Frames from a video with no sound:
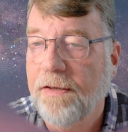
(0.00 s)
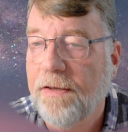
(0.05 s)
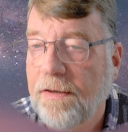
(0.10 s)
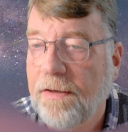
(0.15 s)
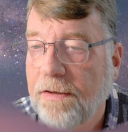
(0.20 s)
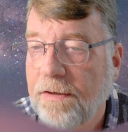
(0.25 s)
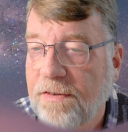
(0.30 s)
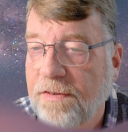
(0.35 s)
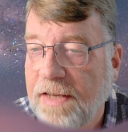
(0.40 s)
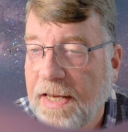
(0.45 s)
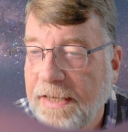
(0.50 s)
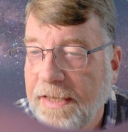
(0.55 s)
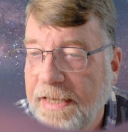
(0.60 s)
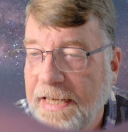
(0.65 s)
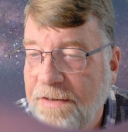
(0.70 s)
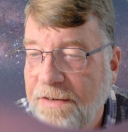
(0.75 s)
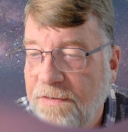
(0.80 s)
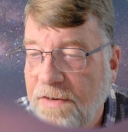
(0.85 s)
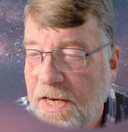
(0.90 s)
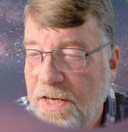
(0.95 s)
standard
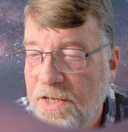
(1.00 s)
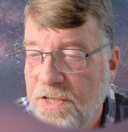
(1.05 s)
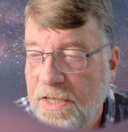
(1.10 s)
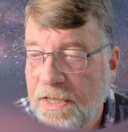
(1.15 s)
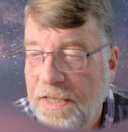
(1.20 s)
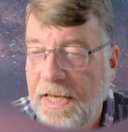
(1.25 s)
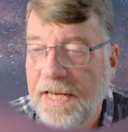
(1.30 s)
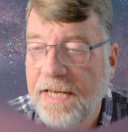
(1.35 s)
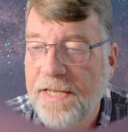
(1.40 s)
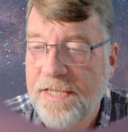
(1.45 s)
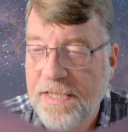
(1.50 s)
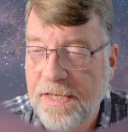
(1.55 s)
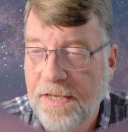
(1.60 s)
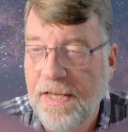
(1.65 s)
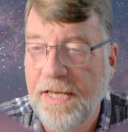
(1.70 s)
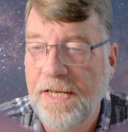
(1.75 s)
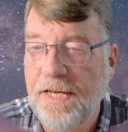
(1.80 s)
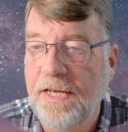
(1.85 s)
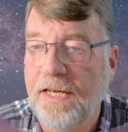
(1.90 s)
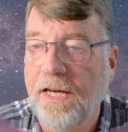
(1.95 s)
deviation in there. So
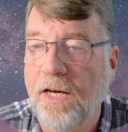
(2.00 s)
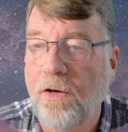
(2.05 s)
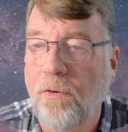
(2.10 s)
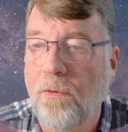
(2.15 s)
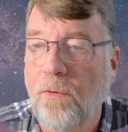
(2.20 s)
there you go.